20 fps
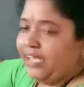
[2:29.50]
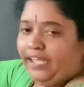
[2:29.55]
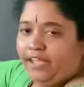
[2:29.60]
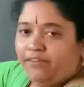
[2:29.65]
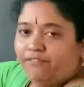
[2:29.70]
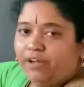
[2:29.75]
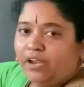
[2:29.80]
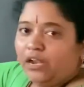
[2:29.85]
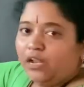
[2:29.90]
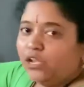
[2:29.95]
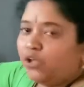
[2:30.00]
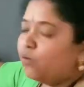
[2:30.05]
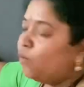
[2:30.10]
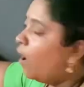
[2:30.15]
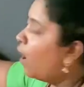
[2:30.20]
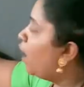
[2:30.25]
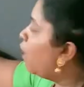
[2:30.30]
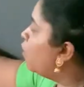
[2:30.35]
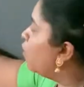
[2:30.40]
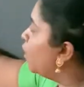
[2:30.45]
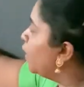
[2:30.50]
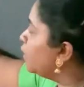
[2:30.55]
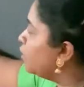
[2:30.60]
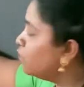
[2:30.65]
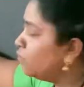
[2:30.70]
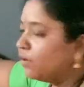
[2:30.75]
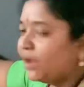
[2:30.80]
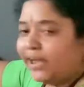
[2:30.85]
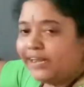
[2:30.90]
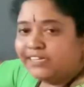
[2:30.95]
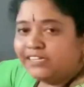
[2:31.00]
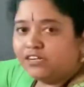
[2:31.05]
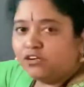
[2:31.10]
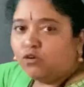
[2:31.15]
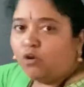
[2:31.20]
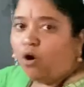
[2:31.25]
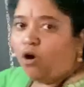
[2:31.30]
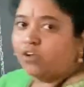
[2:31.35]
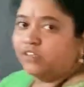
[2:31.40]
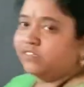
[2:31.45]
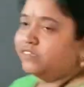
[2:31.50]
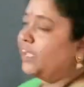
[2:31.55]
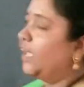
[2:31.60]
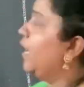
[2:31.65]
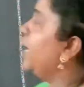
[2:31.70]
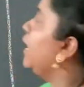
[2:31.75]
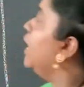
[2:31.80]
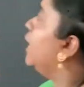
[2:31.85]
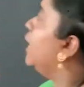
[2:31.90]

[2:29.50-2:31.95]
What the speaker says: A, when you are going to write the cos A,